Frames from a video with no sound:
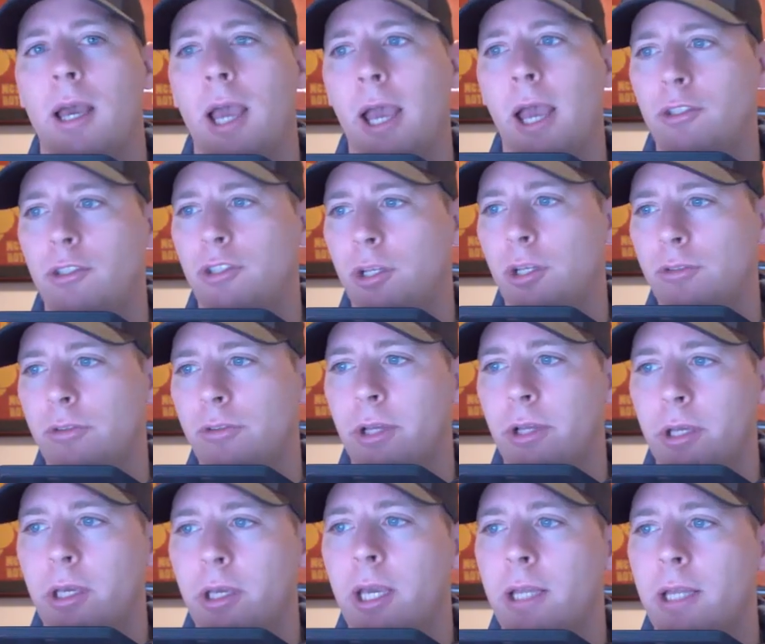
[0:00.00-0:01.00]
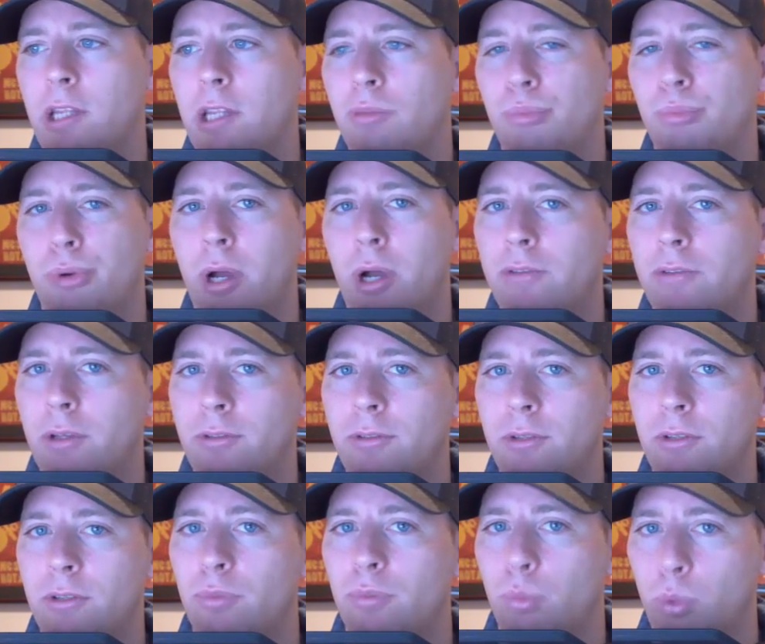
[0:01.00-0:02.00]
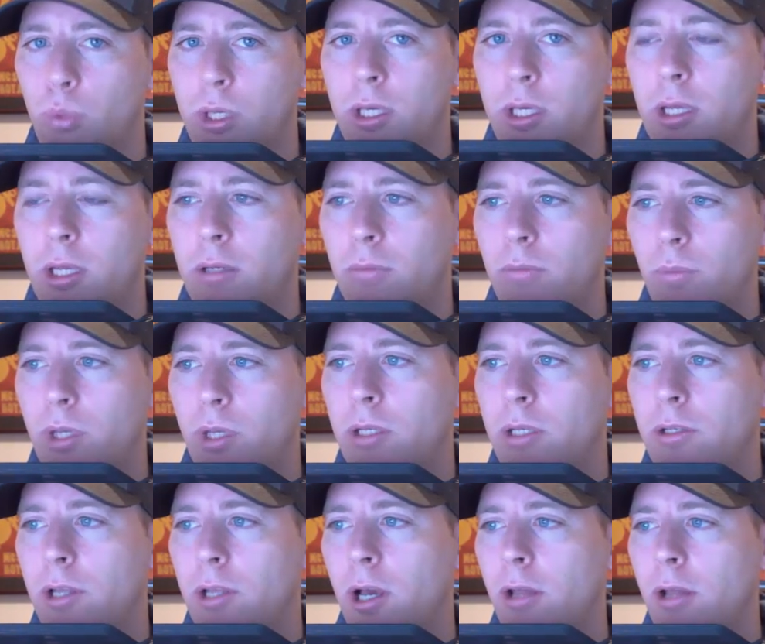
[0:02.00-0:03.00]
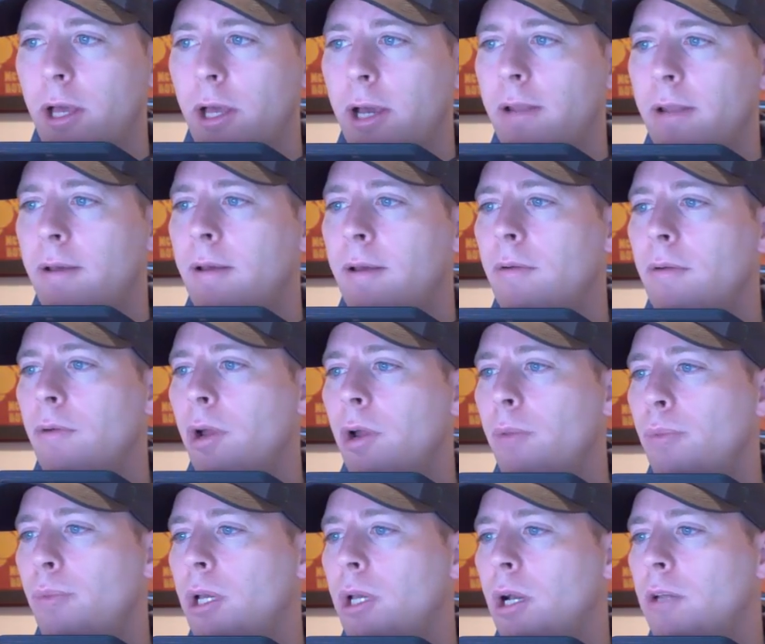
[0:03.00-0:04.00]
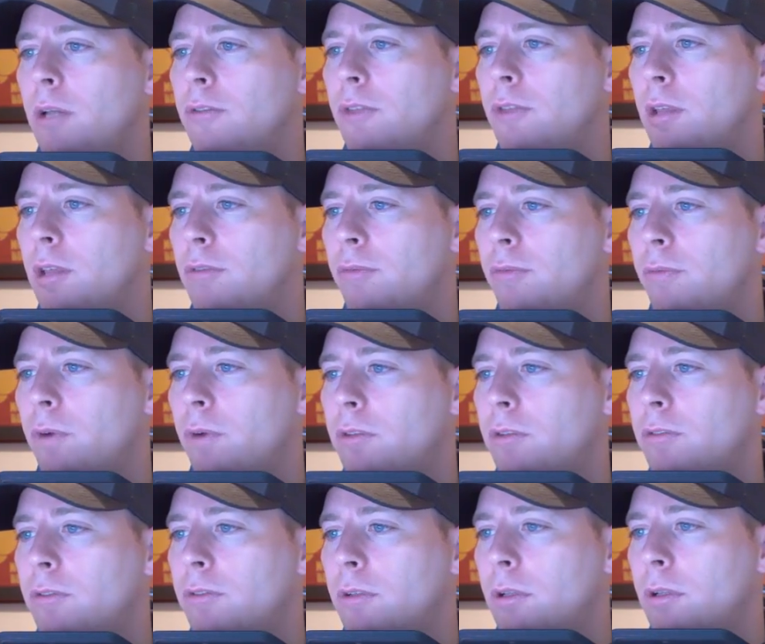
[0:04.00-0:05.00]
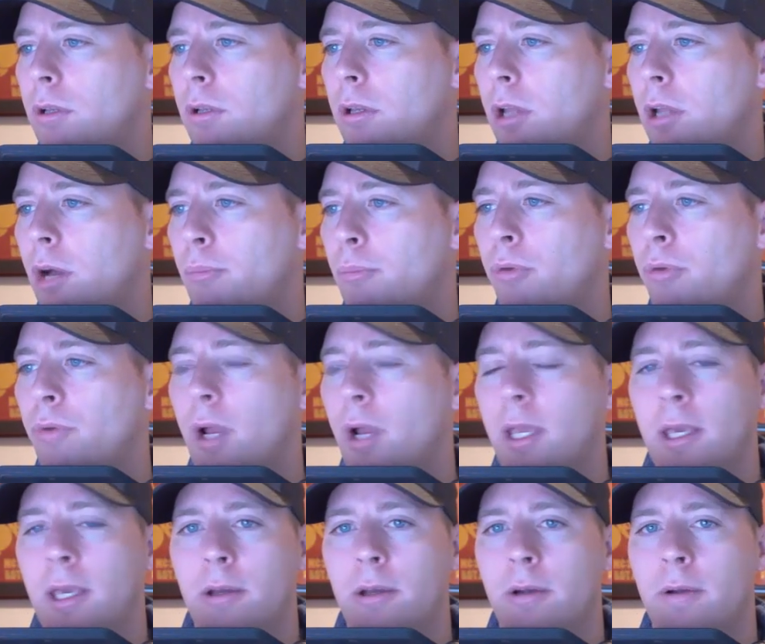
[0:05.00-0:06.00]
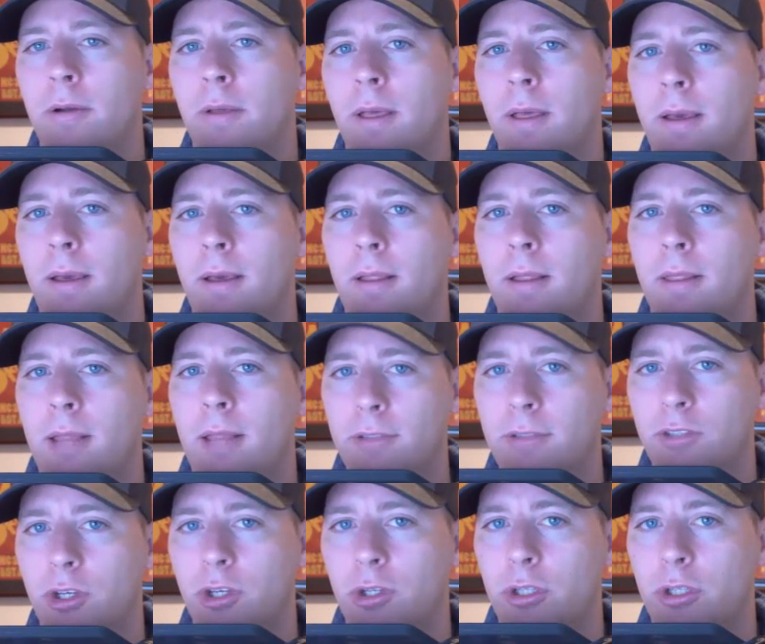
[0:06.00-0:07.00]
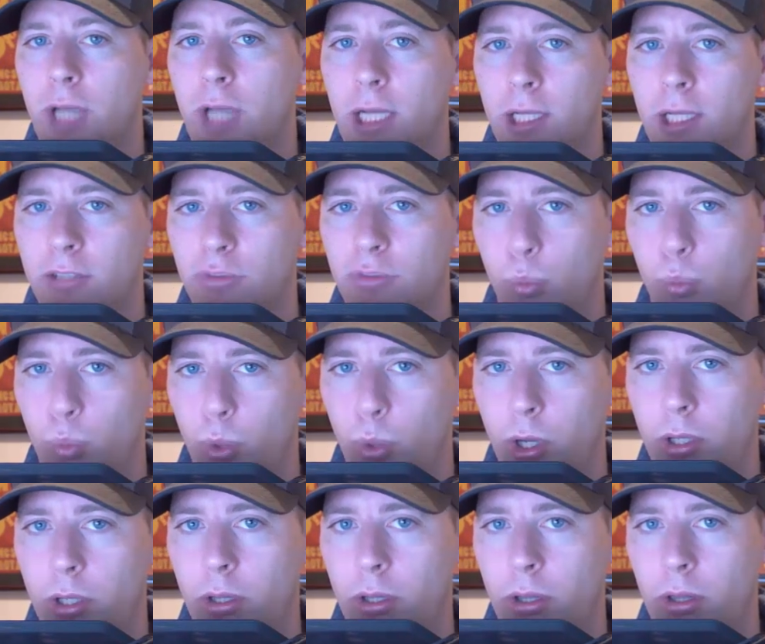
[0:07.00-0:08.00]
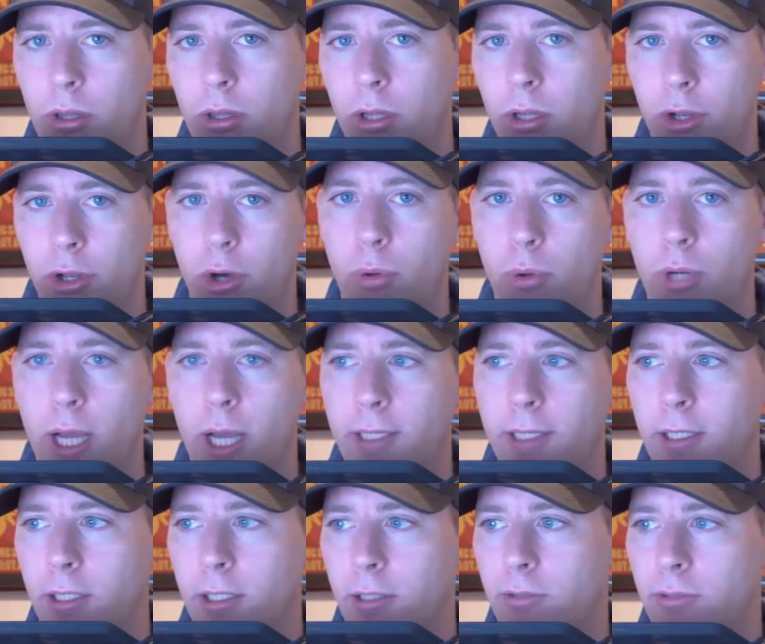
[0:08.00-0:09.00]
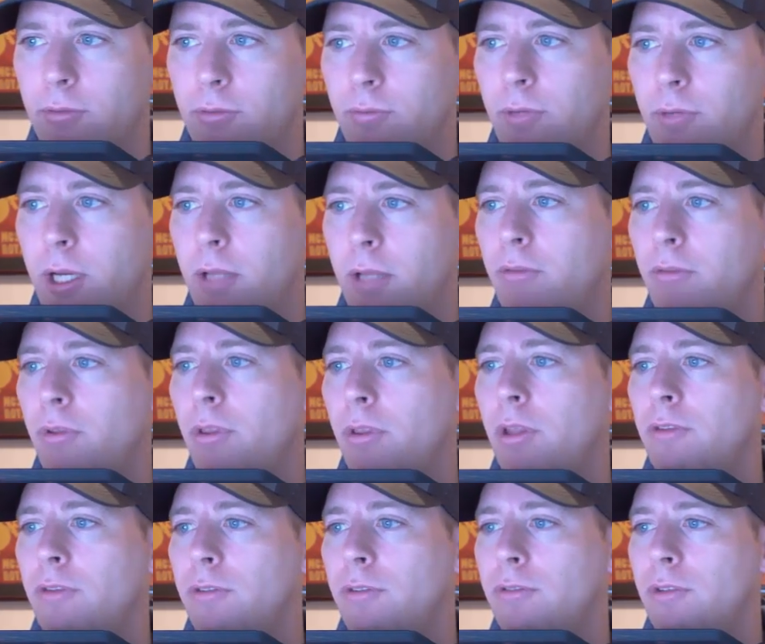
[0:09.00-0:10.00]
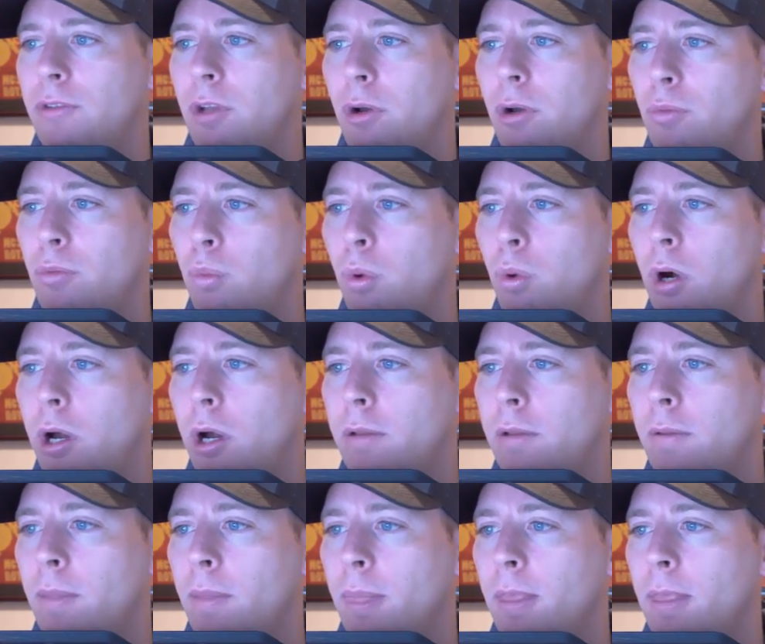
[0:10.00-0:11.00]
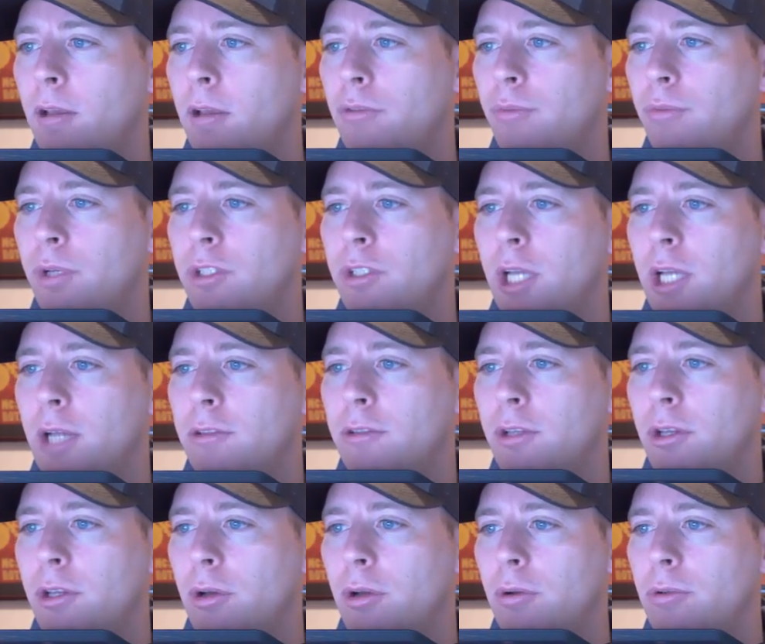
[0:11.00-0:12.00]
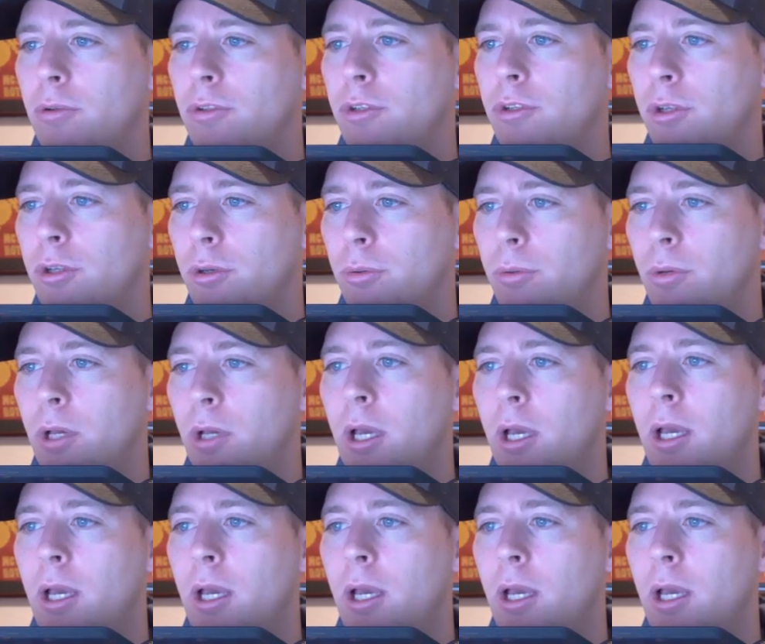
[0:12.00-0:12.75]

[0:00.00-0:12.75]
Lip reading: And just looking at these processes, we can tell that, right? Because this first number right here, that's going to tell us what the node ID is, right? So this is node 1 is reaching out to node 2.